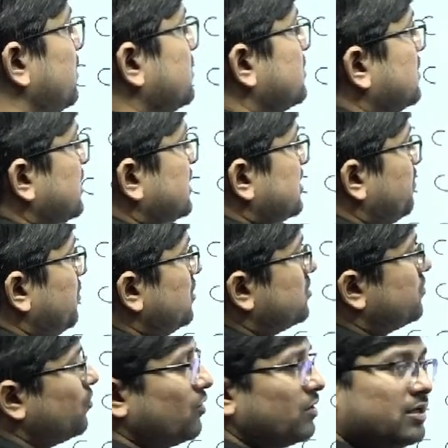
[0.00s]
6 plus
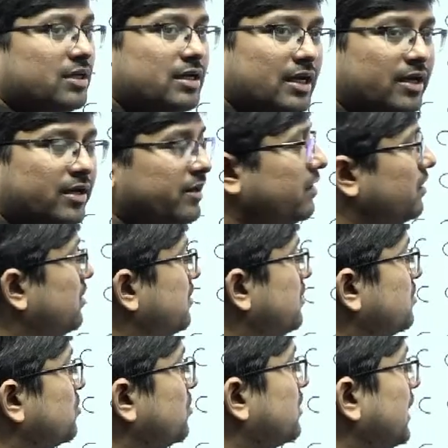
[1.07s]
4, 10.
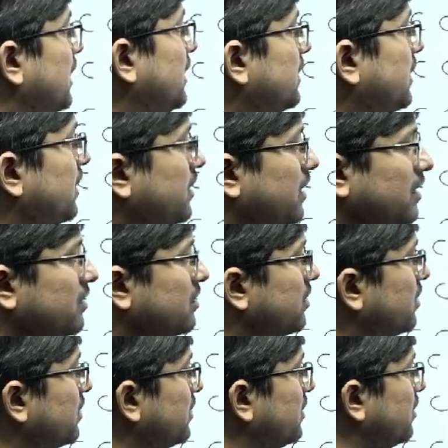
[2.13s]
So 10, 10, 10,
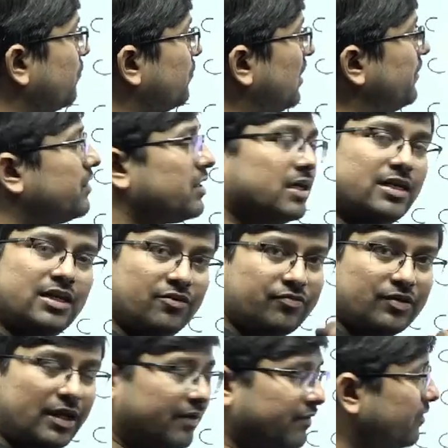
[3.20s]
30 and 5,
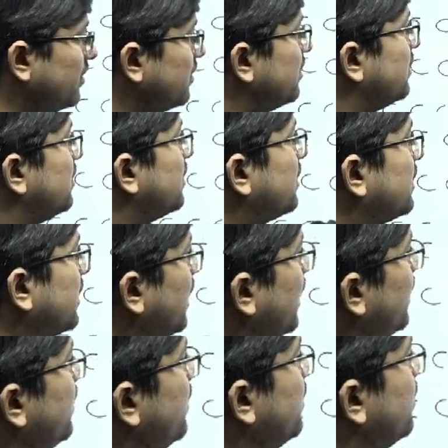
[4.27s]
35.
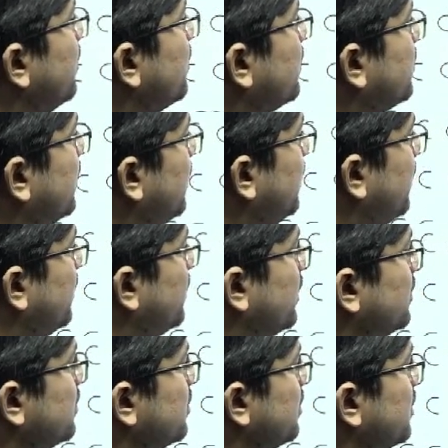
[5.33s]
10, 10 and
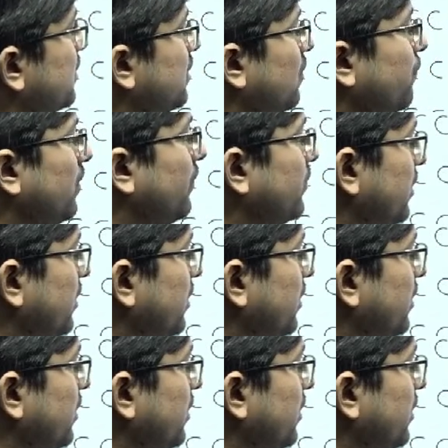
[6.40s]
10, 30 and 5,